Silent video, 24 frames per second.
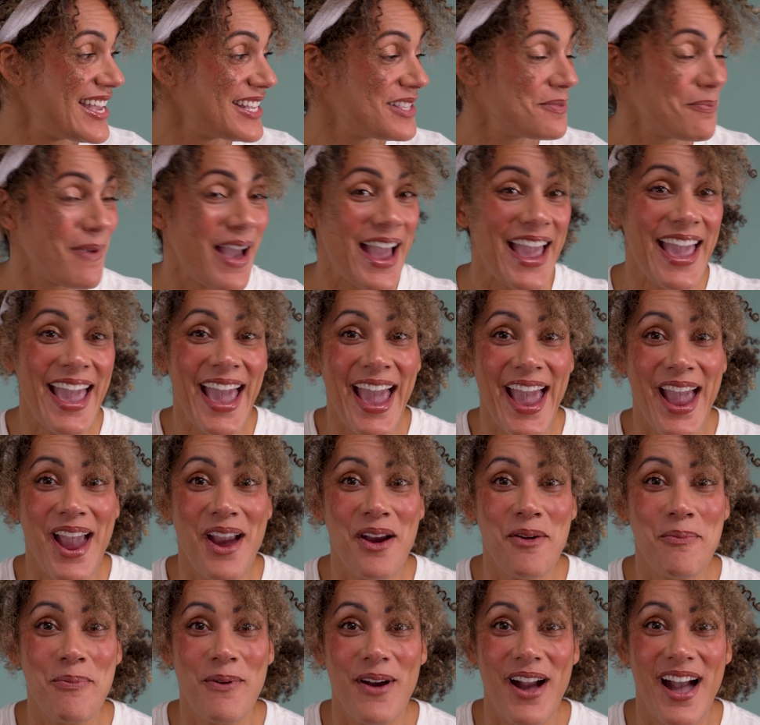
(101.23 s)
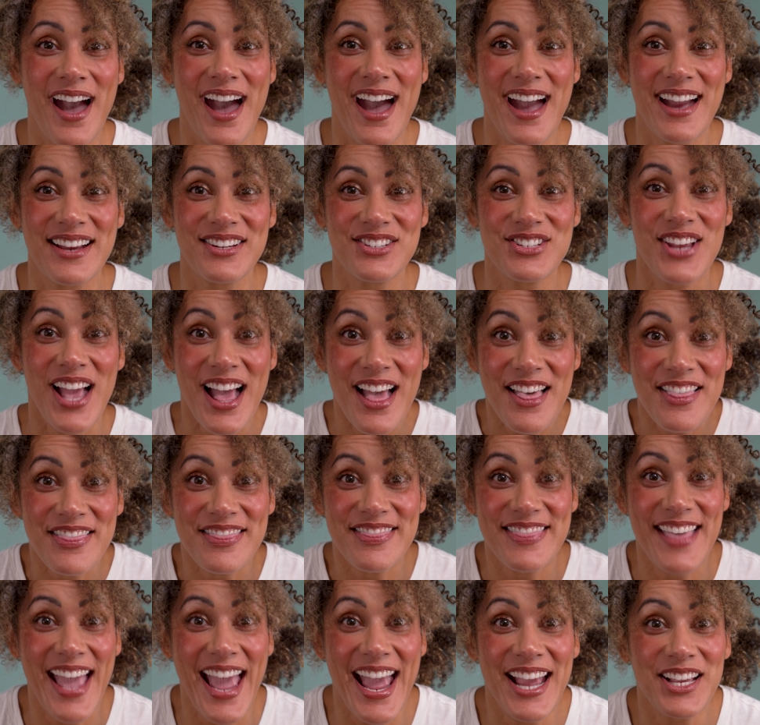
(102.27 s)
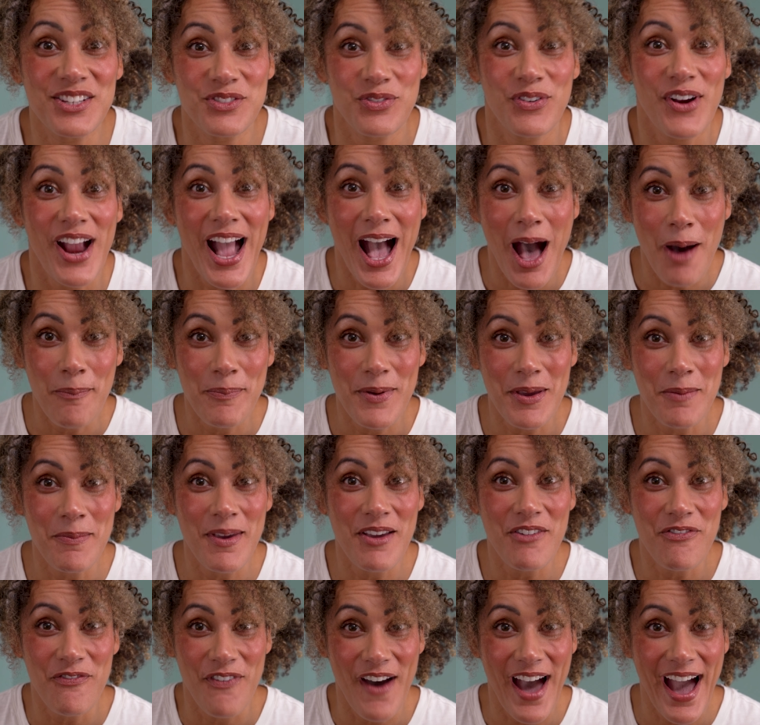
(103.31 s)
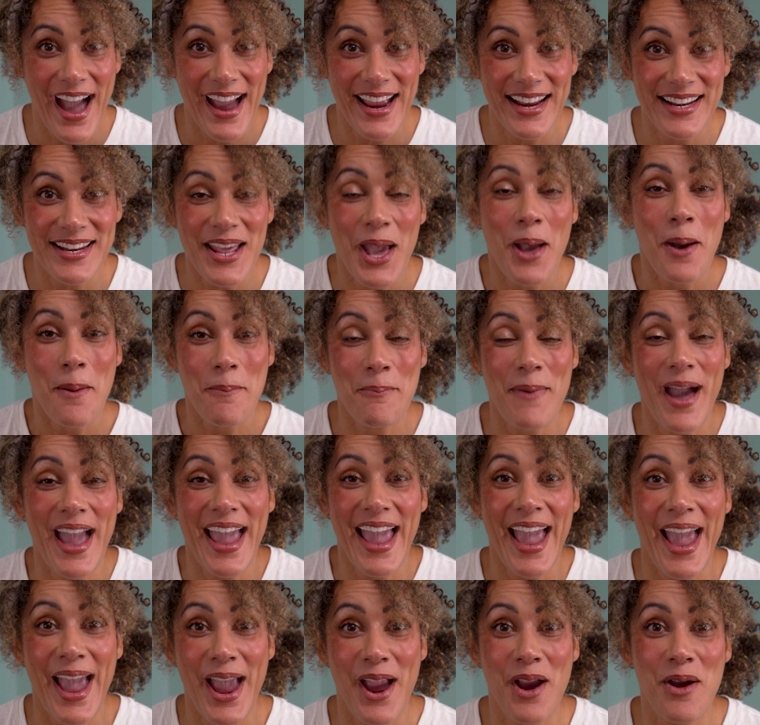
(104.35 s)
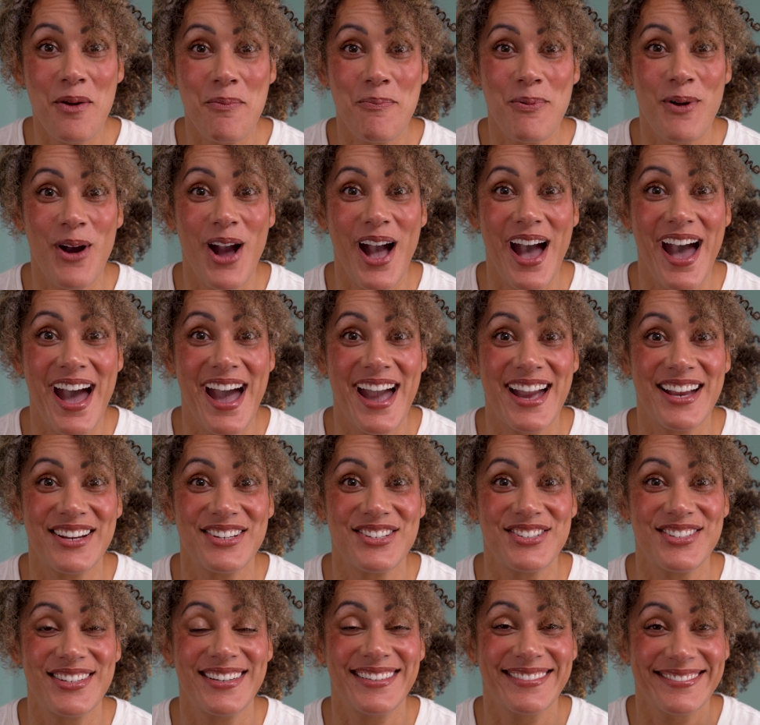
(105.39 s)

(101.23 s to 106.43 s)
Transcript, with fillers: is my hairbrush. Thanks for helping me find my hairbrush.